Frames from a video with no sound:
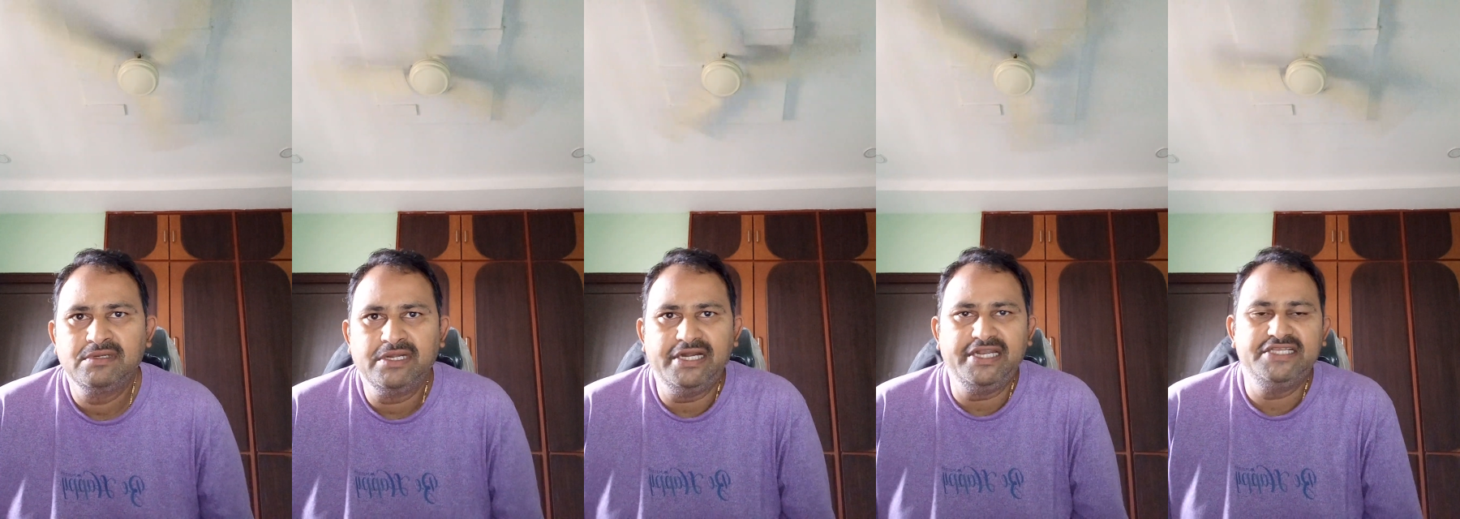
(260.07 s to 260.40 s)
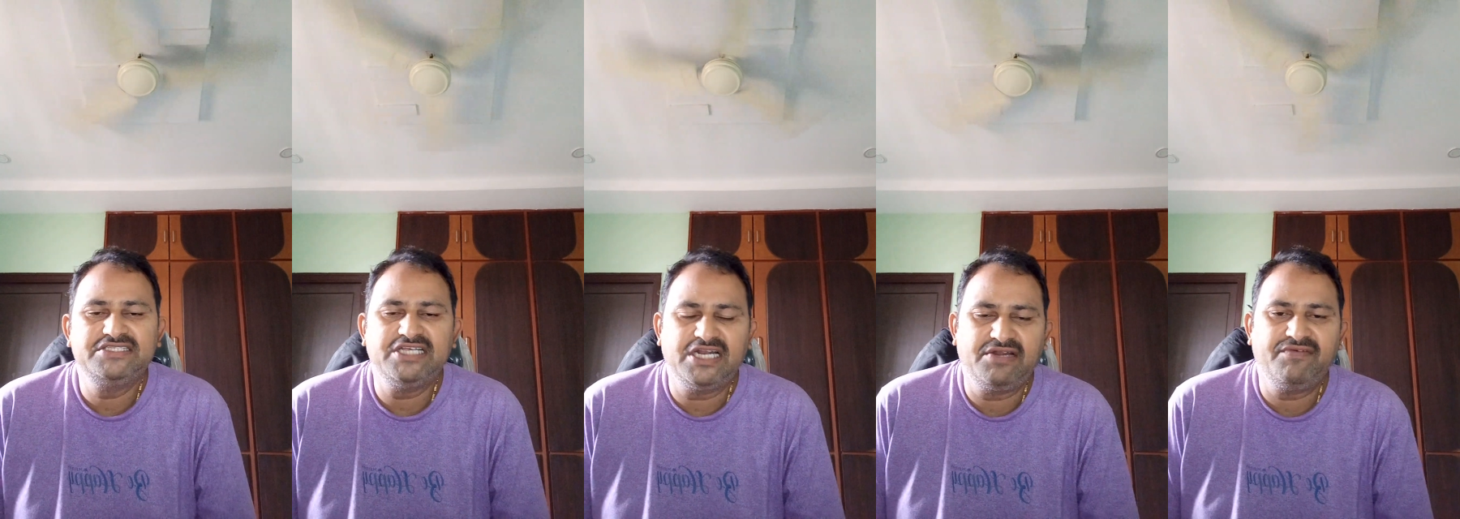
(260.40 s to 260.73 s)
It
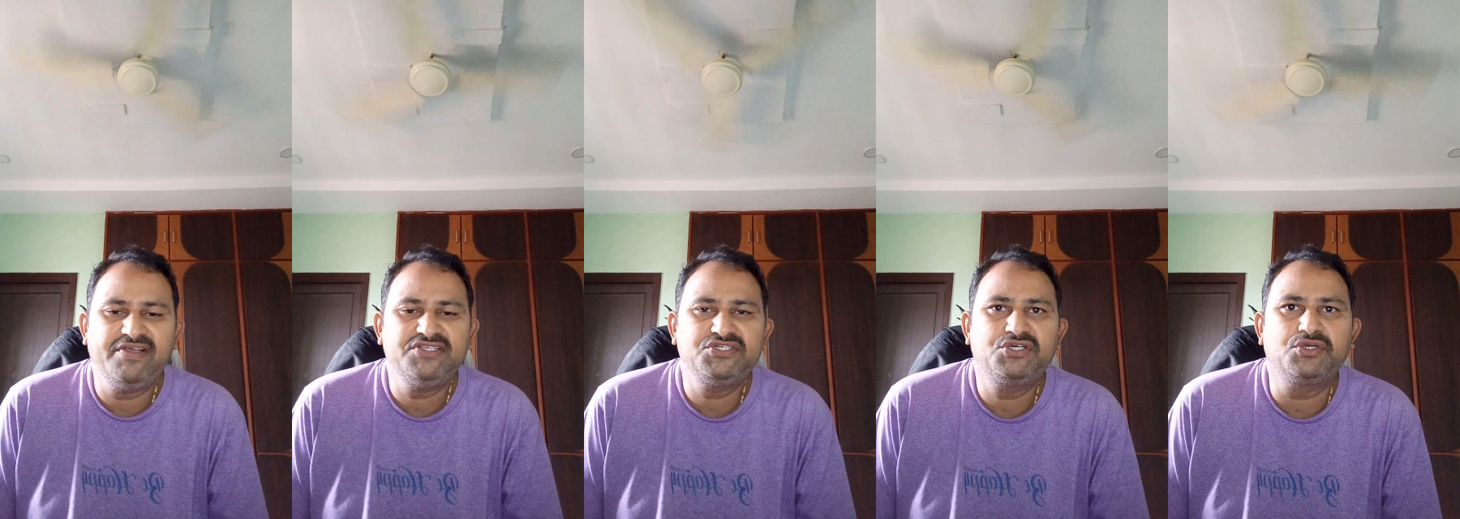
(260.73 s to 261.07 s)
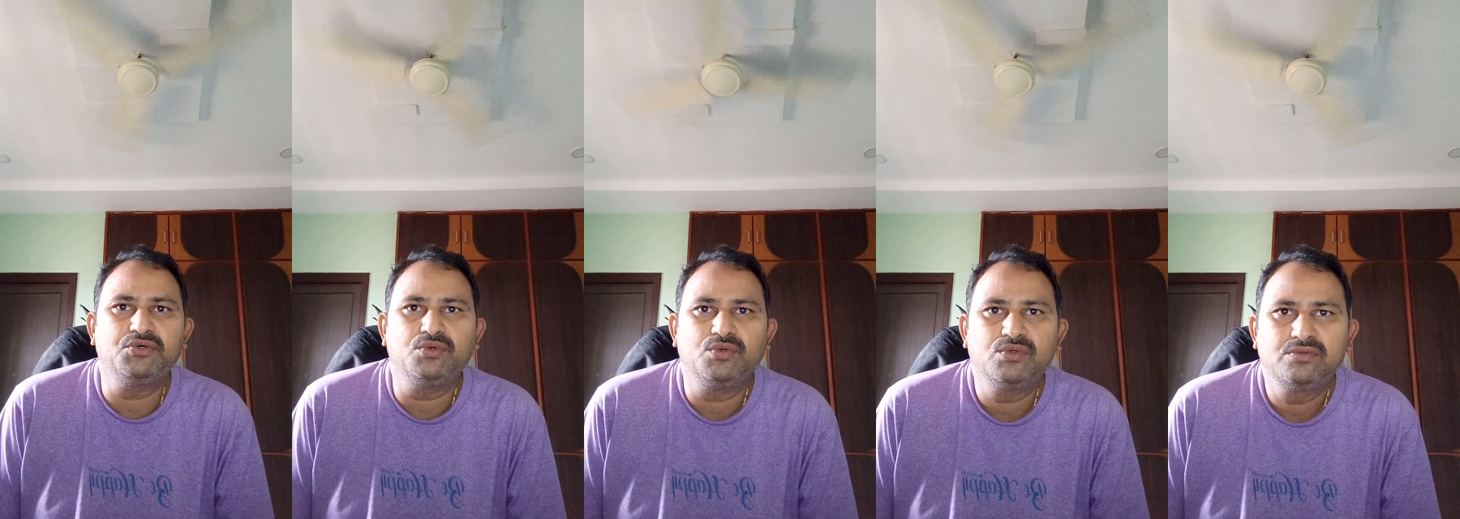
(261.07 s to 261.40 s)
is advised
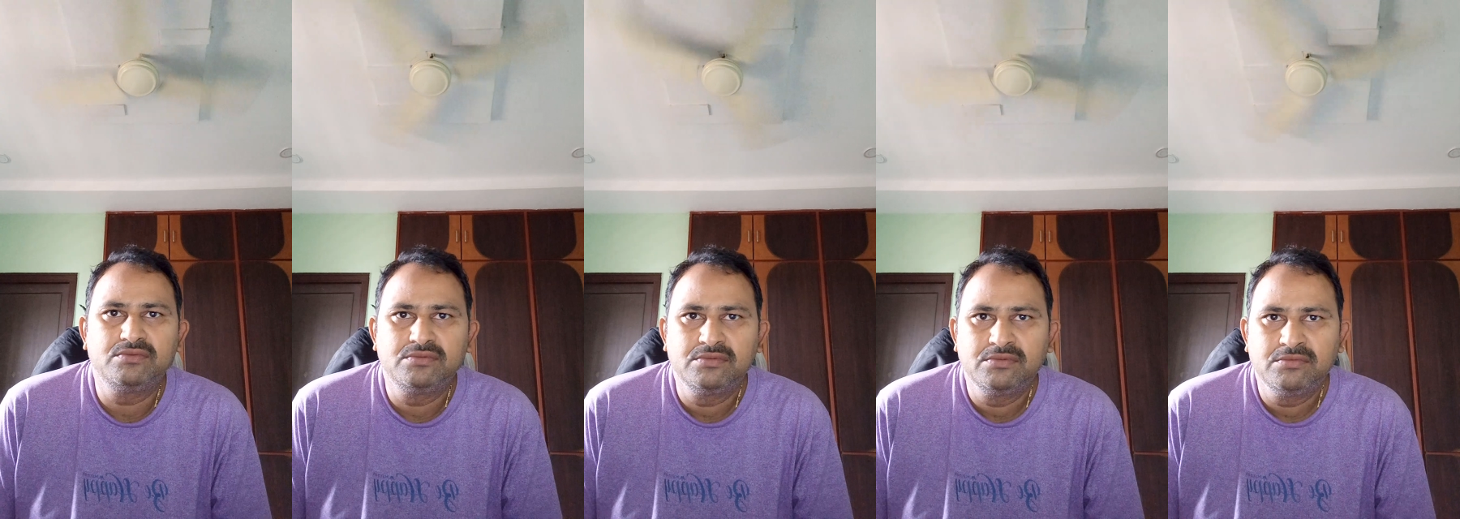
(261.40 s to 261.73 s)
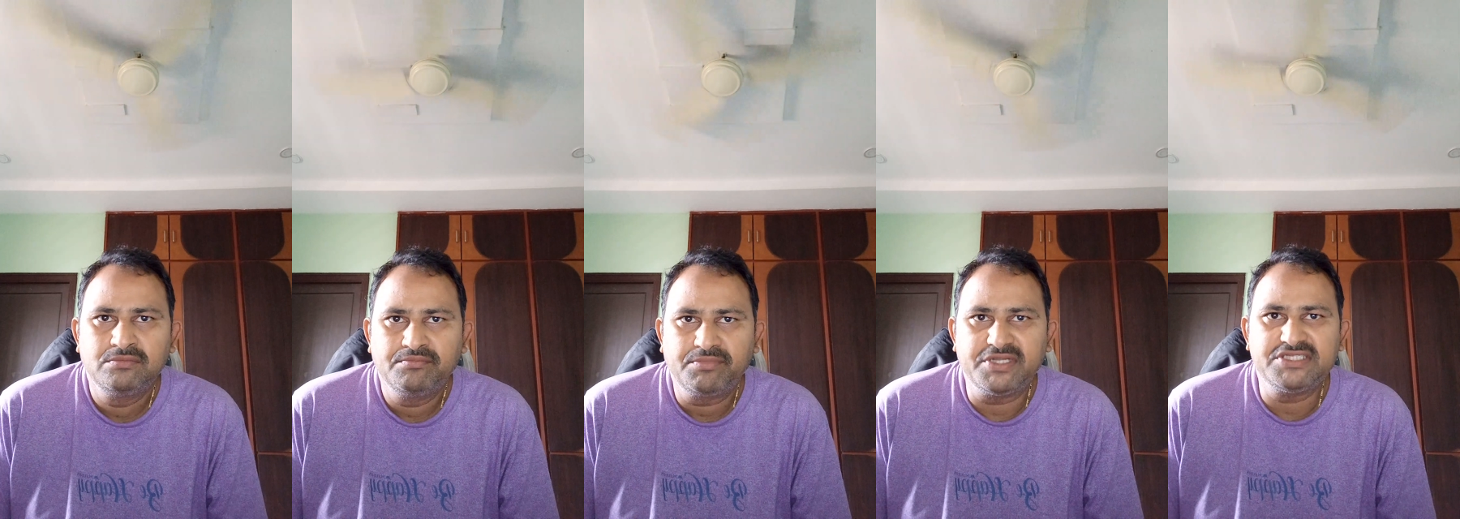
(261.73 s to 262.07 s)
to
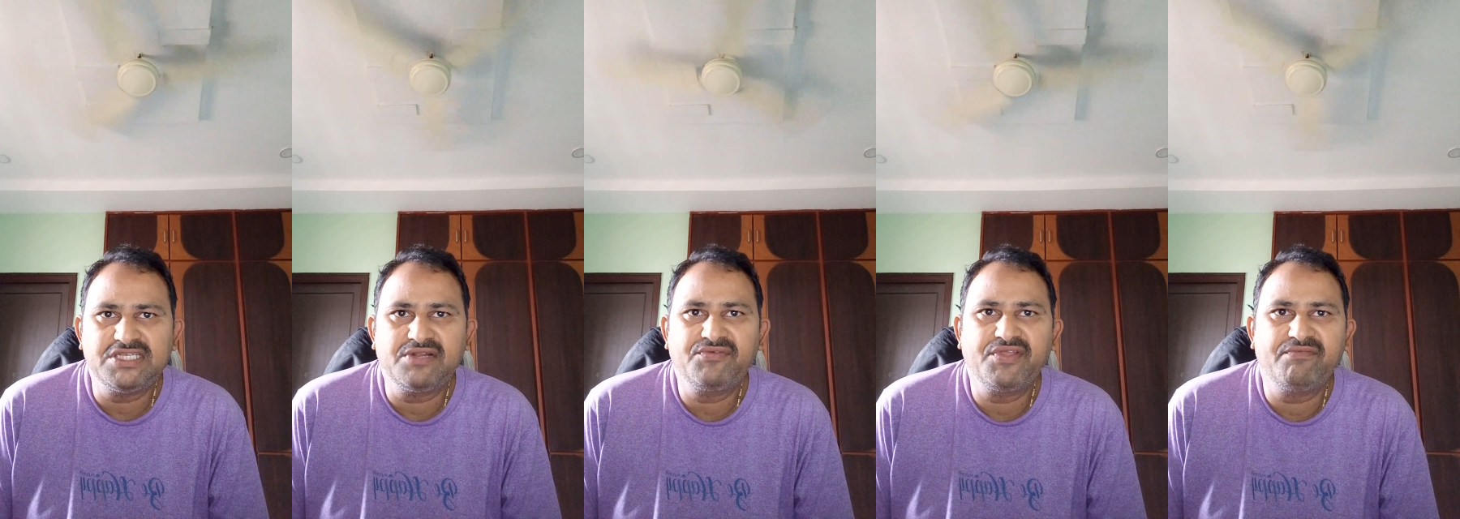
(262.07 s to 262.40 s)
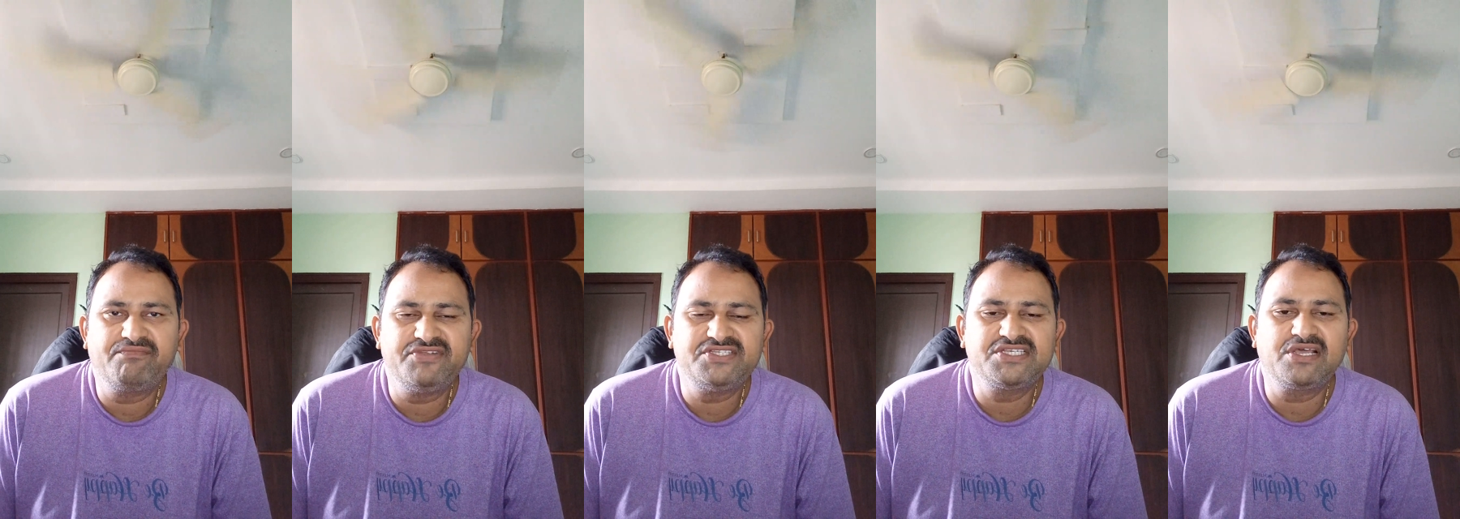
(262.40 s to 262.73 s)
preserve a
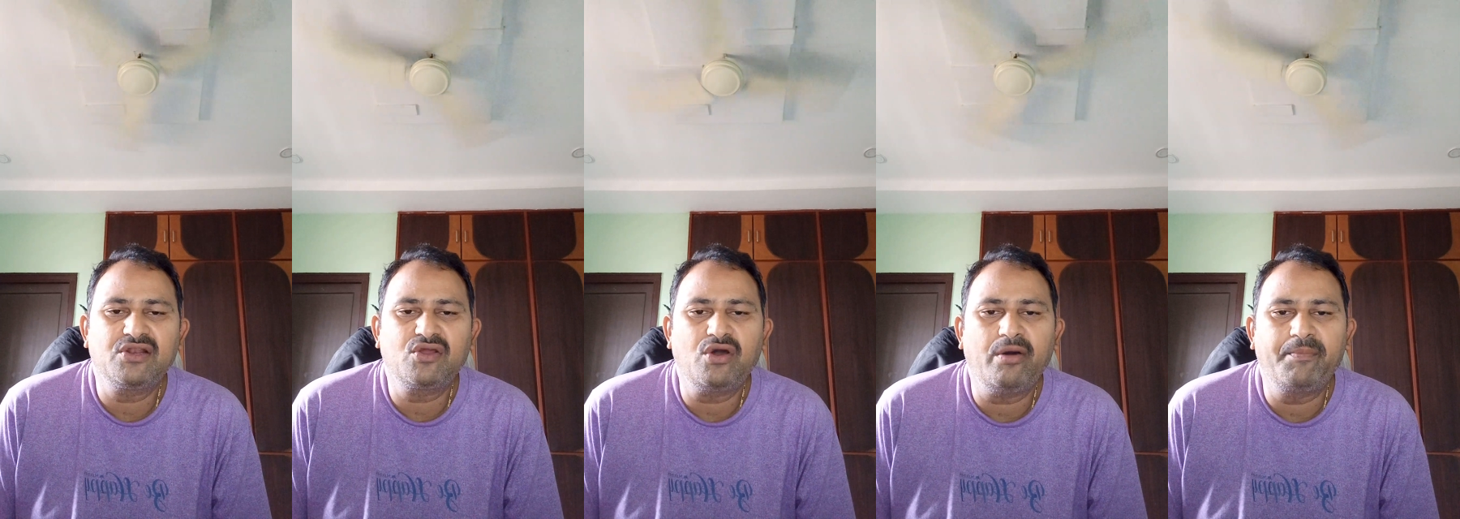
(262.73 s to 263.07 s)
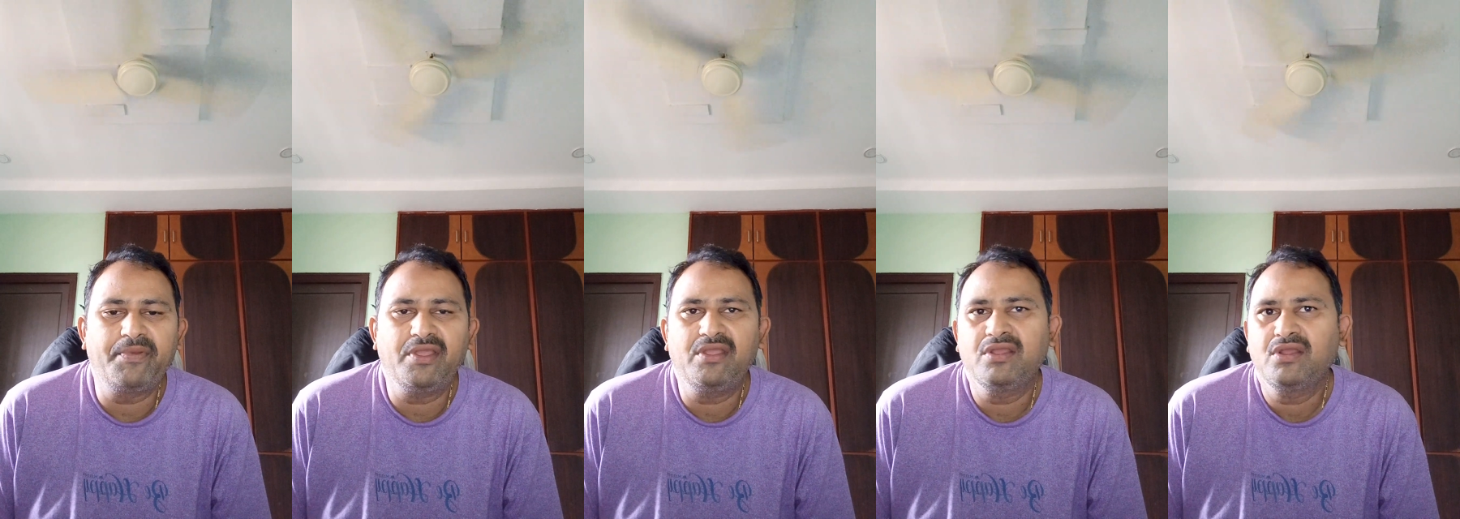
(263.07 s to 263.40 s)
physical
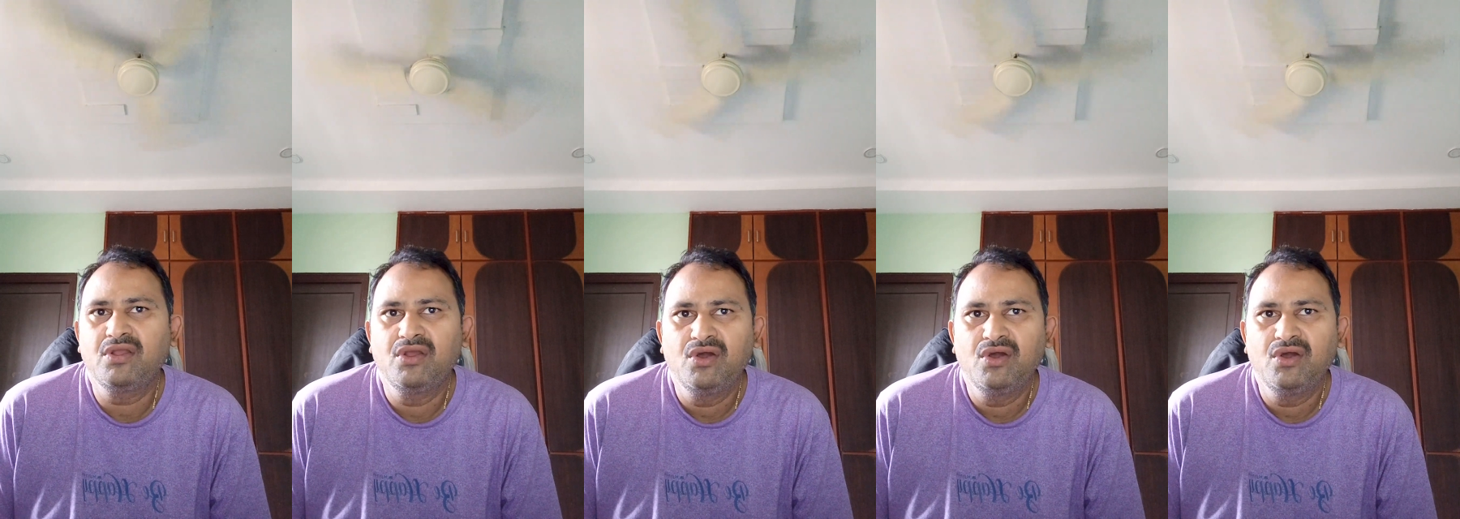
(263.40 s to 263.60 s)
copy